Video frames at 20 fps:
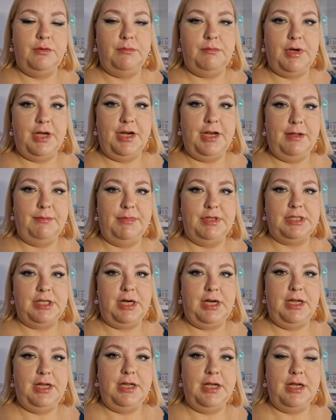My name is
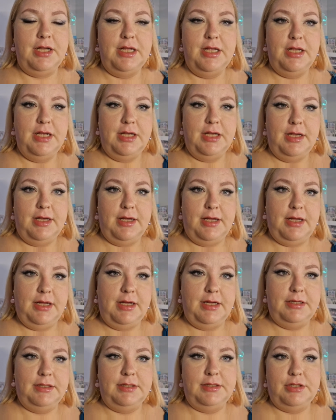Reija
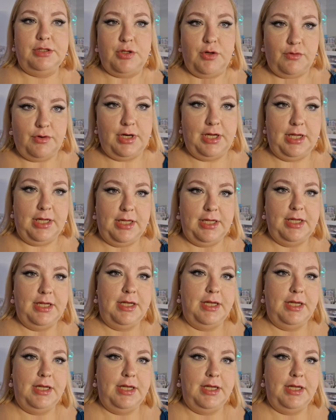and sorry,